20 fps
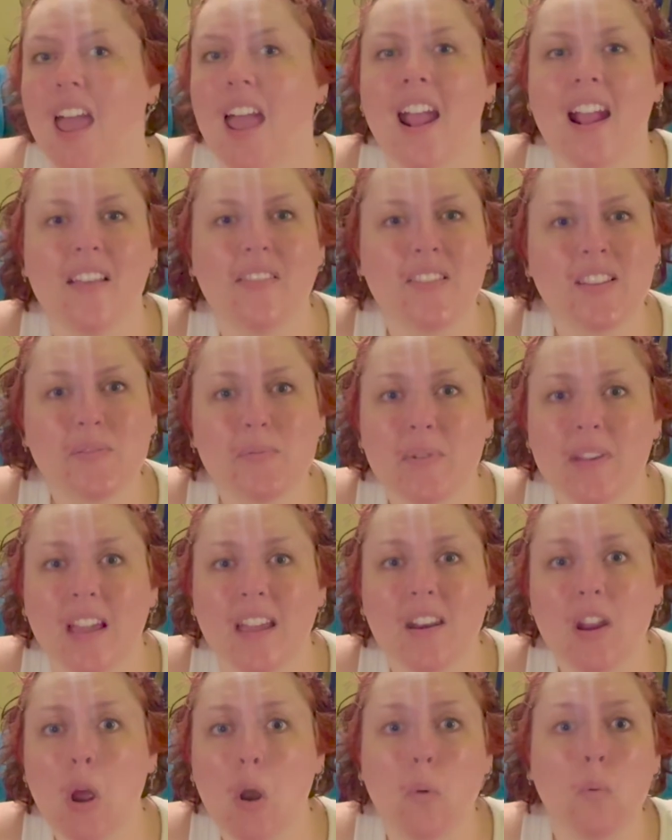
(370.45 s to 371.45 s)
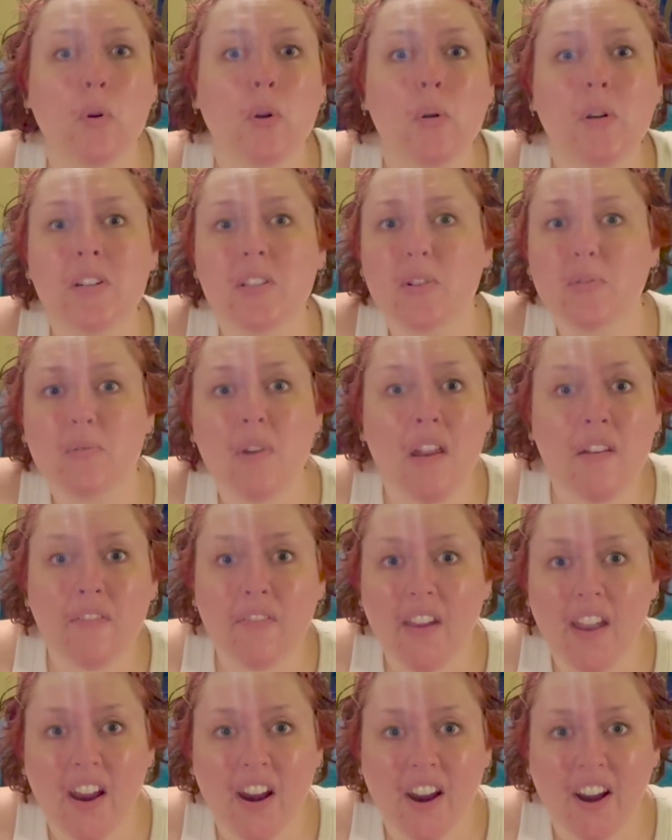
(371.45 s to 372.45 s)
And this weekend, we're going to the Ren
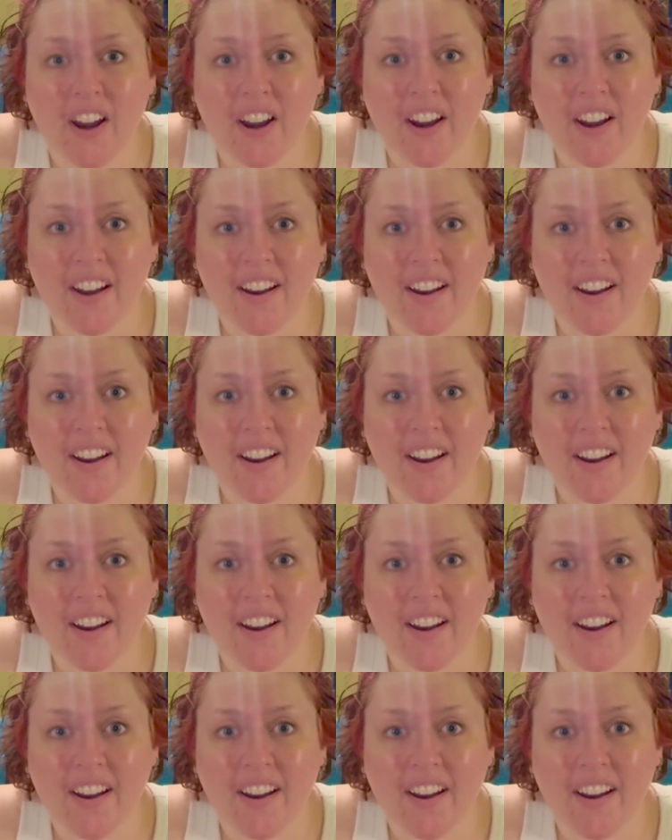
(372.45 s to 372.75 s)
Fair.